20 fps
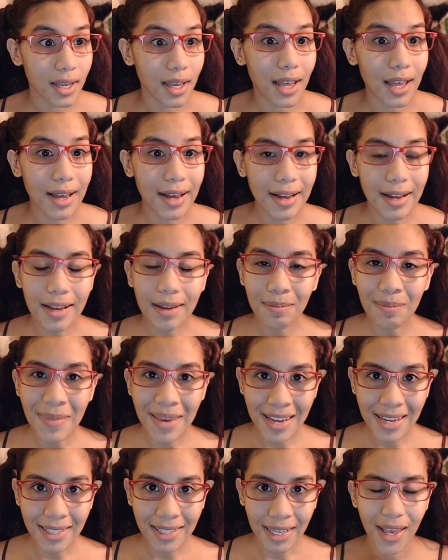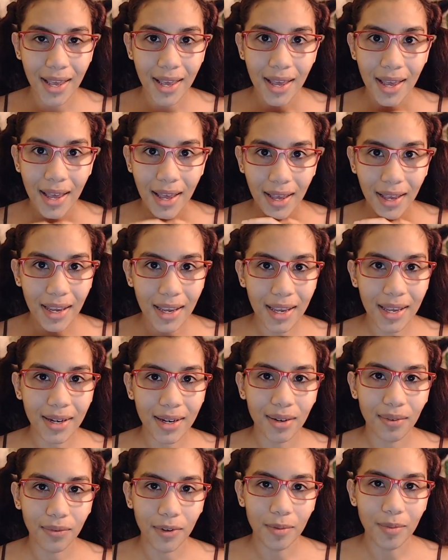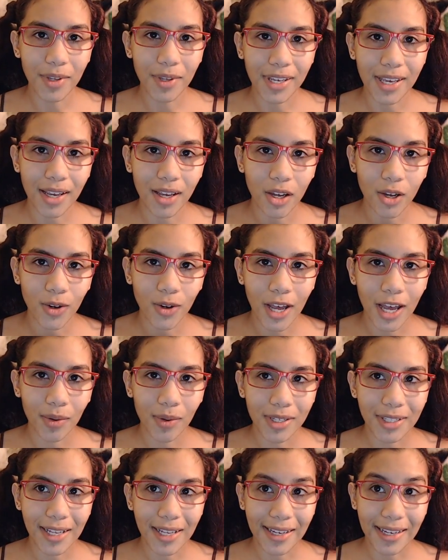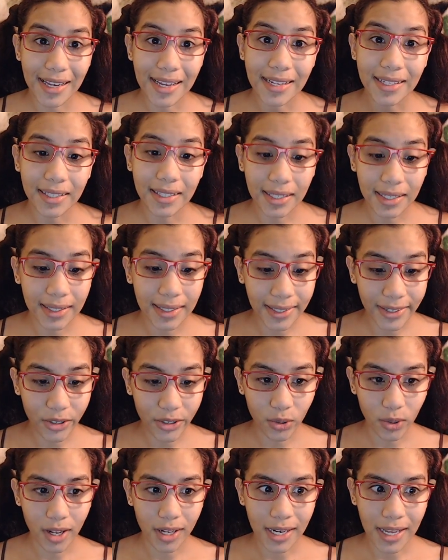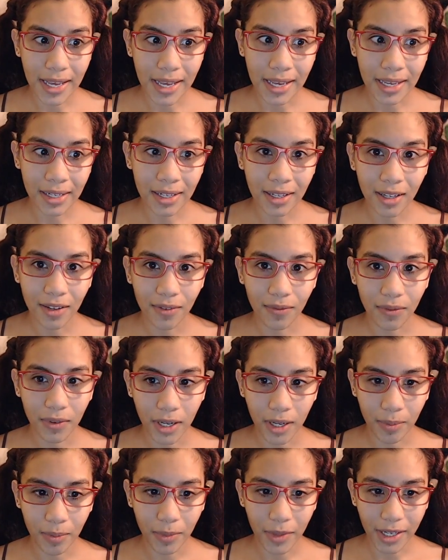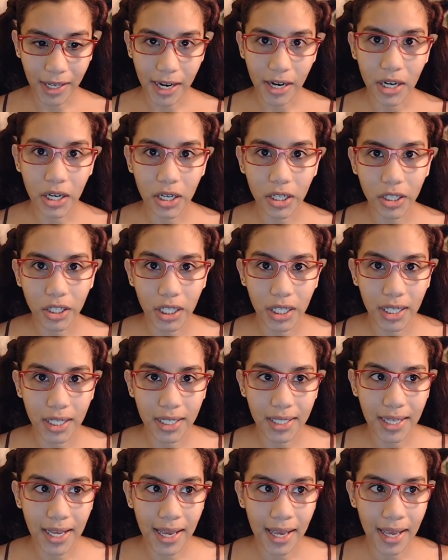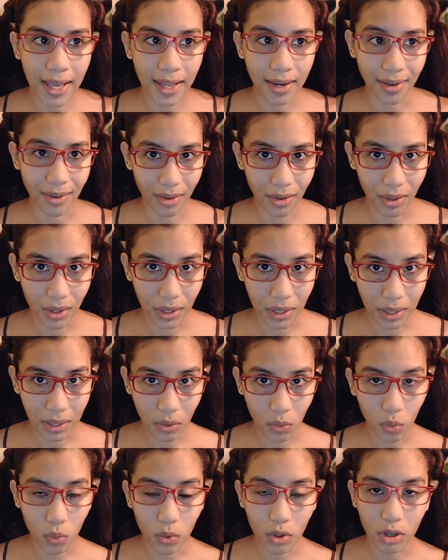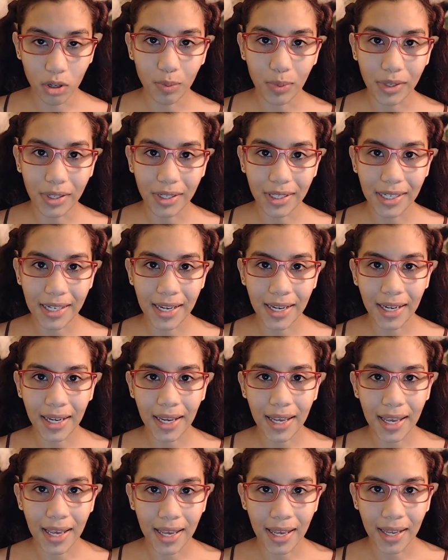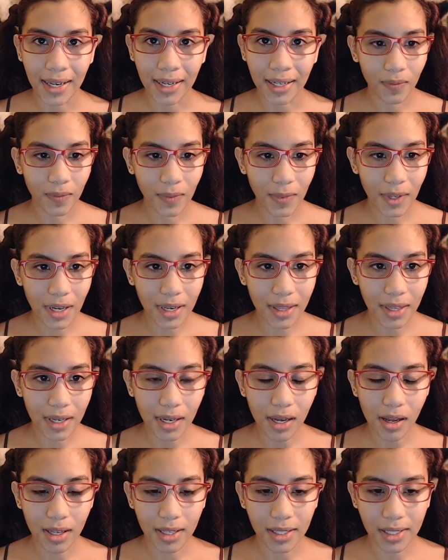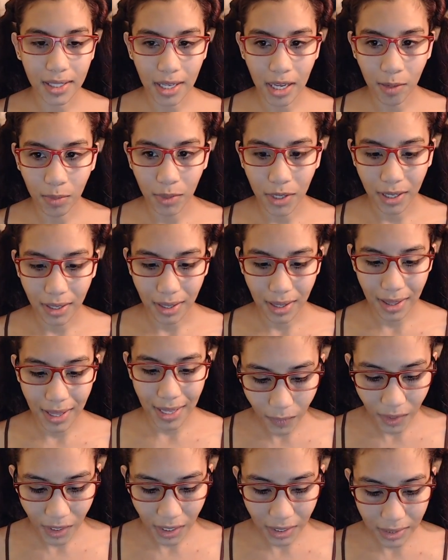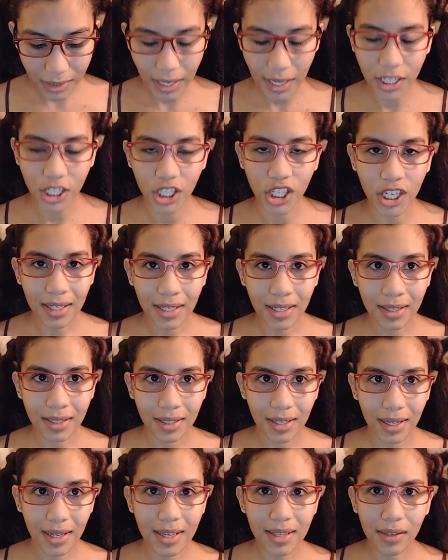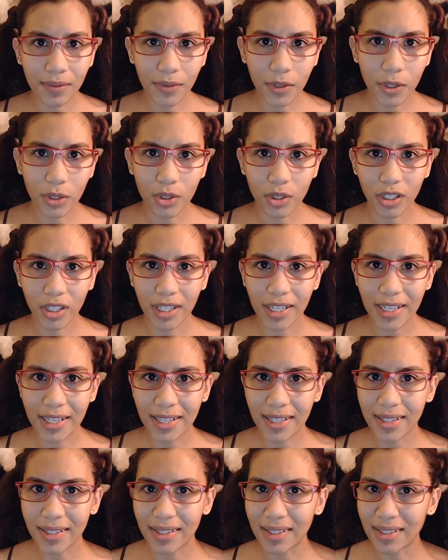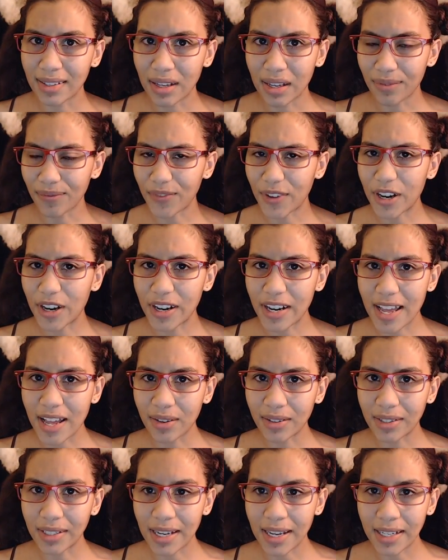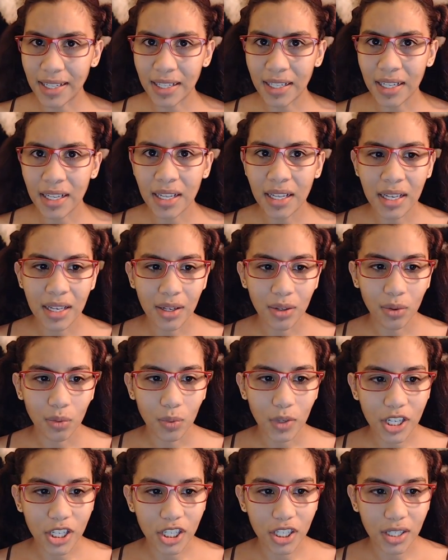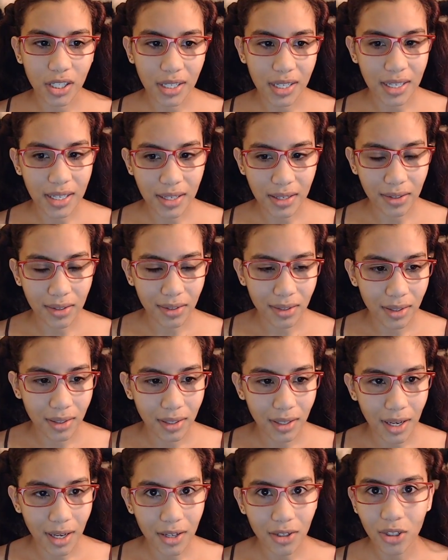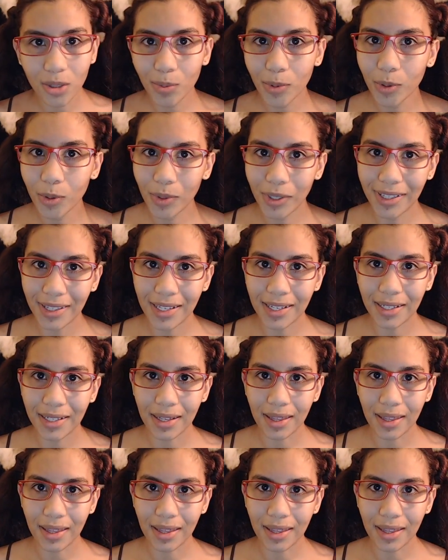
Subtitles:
amazing, and from the get-go I was like instantly drawn in from the characters and the world building and the concept that touching in the future is very outdated, which is a super weird thing to think